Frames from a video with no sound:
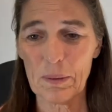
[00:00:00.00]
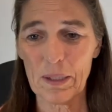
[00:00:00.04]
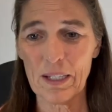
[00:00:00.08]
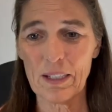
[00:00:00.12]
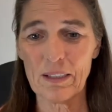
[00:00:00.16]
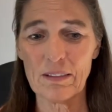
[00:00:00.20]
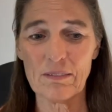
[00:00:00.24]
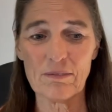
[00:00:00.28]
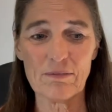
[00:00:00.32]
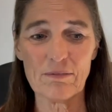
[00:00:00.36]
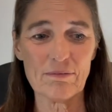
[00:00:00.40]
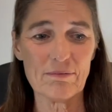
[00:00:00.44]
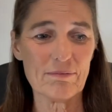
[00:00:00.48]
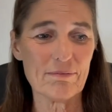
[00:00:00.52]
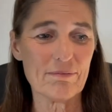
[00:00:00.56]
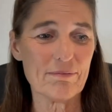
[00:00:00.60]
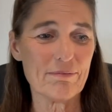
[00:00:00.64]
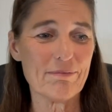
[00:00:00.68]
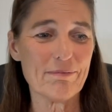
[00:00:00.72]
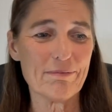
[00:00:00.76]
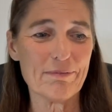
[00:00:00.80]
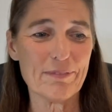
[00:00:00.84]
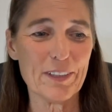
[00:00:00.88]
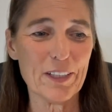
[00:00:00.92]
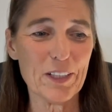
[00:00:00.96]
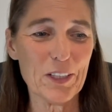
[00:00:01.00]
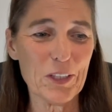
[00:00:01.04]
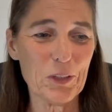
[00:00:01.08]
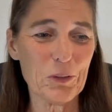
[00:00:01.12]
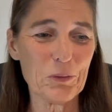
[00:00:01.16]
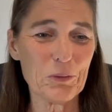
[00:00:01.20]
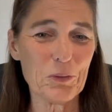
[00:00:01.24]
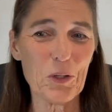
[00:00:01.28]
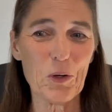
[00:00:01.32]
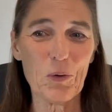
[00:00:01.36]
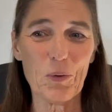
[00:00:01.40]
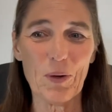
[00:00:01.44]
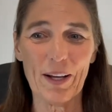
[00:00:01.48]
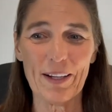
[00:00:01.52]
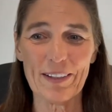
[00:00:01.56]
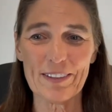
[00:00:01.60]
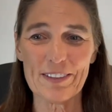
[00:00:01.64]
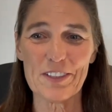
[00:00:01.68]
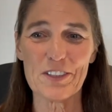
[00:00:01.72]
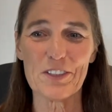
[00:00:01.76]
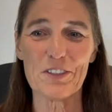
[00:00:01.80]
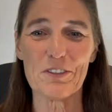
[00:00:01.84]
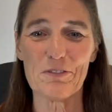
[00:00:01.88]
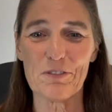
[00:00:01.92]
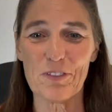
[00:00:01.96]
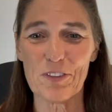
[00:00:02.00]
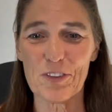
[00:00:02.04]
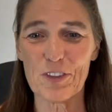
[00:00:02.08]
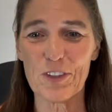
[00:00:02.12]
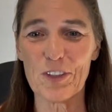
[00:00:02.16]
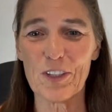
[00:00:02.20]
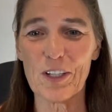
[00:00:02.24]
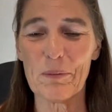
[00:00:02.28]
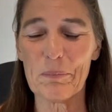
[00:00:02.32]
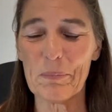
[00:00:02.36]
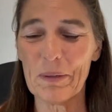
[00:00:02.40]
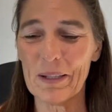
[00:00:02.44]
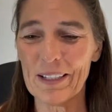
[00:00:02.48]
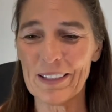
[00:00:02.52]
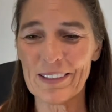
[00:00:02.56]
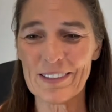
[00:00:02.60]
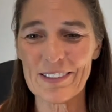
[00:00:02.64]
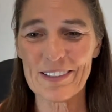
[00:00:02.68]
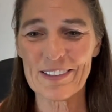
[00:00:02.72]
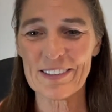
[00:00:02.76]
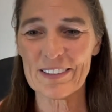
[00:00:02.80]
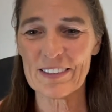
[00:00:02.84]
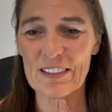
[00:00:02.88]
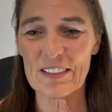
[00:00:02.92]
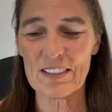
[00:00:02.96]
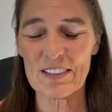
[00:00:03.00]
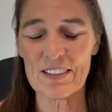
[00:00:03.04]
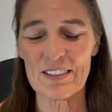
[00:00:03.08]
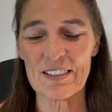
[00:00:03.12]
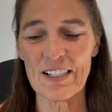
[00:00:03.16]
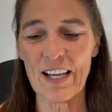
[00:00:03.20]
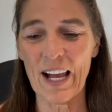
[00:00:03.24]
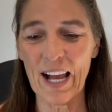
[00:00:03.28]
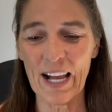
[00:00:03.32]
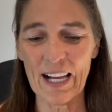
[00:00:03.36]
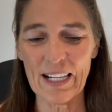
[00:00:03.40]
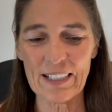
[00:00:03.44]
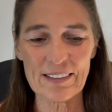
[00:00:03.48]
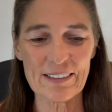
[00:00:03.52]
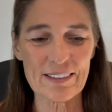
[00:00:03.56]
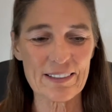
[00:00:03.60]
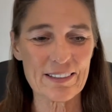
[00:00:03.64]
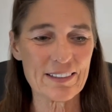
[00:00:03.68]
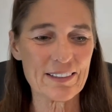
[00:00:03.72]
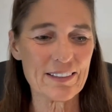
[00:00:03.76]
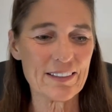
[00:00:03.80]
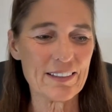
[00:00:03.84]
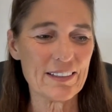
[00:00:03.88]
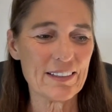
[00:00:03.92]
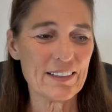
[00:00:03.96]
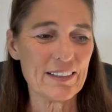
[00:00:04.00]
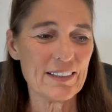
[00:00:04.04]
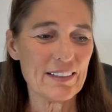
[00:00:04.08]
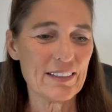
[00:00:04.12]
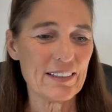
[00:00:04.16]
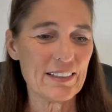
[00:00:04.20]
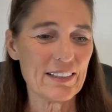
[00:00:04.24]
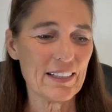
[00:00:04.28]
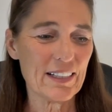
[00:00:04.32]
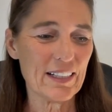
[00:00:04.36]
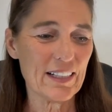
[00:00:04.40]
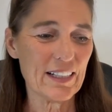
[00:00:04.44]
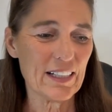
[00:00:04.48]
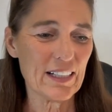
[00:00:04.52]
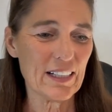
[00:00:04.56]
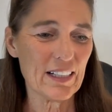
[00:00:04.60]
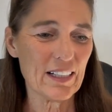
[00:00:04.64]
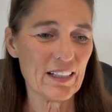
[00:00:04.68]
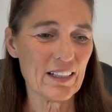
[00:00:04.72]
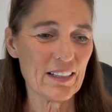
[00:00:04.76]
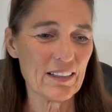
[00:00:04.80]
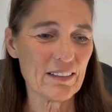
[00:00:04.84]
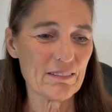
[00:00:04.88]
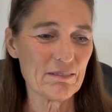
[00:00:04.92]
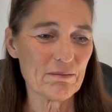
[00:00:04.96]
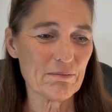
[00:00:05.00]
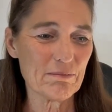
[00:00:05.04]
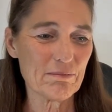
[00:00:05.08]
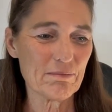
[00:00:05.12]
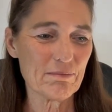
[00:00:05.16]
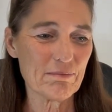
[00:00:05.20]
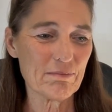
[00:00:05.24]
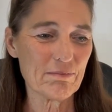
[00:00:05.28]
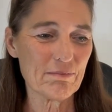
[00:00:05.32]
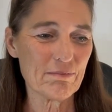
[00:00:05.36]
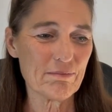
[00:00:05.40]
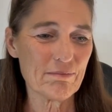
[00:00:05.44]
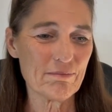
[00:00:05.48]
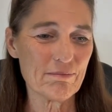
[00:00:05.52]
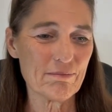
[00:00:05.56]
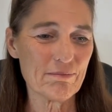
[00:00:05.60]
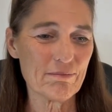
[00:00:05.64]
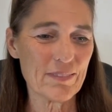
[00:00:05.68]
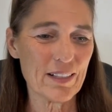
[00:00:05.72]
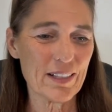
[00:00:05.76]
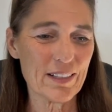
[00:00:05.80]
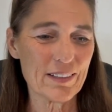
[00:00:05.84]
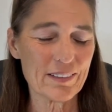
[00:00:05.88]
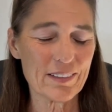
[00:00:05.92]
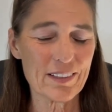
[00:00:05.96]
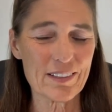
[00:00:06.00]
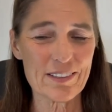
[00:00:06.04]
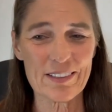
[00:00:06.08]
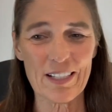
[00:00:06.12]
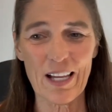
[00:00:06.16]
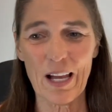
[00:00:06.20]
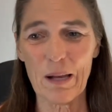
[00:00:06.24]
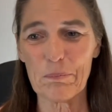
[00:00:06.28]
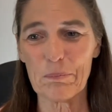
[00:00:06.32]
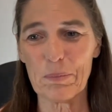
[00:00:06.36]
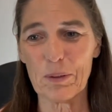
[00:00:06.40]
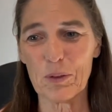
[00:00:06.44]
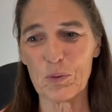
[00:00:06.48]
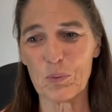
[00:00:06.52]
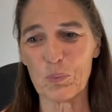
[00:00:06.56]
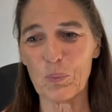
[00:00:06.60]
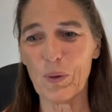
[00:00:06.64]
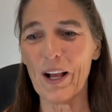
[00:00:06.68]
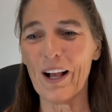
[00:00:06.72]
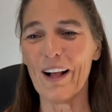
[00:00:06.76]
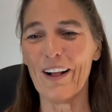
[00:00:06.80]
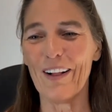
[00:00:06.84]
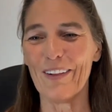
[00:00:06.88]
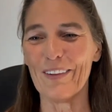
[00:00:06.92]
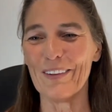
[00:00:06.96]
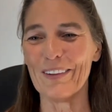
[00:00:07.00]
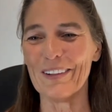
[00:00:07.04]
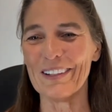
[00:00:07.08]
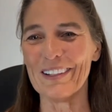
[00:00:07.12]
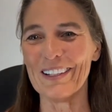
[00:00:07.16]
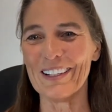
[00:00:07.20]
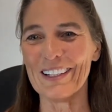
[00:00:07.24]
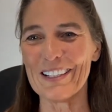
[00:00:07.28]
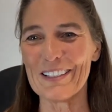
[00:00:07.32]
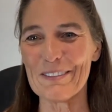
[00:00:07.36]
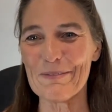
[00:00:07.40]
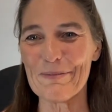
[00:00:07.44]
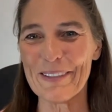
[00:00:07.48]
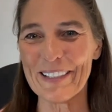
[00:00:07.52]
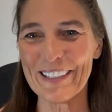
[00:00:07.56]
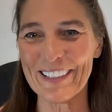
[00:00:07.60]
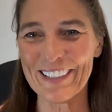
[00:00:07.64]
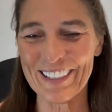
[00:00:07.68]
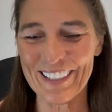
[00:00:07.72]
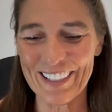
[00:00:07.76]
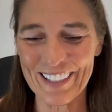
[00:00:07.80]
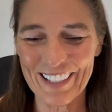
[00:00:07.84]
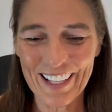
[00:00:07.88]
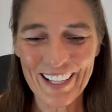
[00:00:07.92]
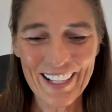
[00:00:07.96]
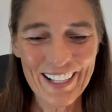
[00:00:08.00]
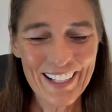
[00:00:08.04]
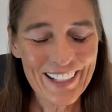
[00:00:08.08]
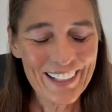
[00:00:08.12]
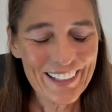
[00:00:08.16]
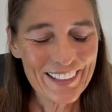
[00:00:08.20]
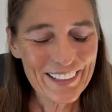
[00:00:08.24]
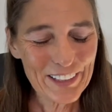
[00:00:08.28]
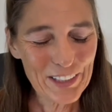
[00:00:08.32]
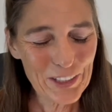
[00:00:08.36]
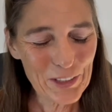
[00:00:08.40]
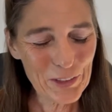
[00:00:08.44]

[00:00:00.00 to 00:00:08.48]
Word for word: mean, you know, no oxygen for thirty minutes does not, uh, does not bode well. I mean, you